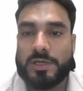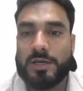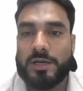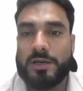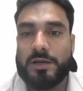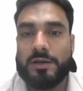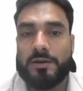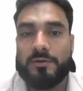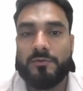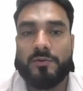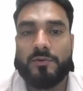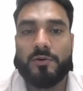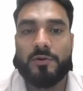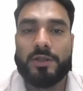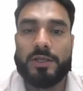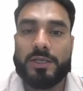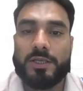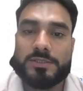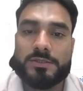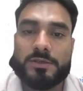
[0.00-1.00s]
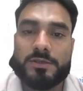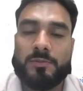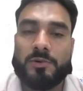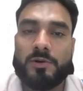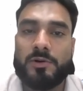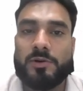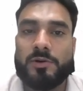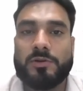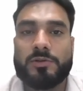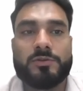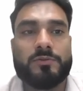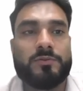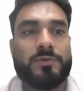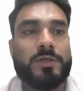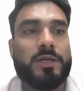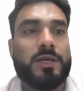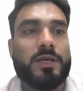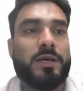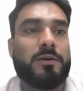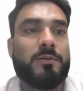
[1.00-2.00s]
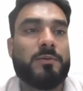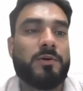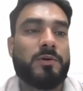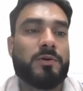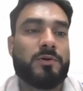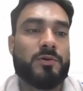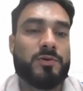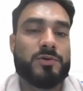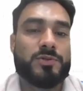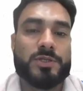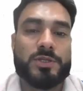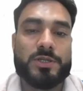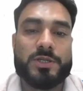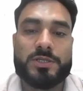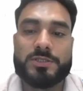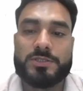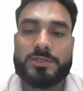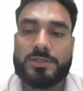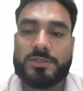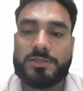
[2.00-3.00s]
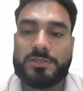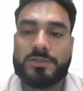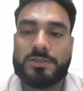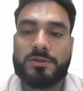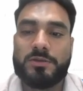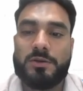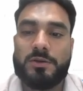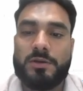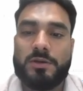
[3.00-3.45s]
and for each some modules we have question answers.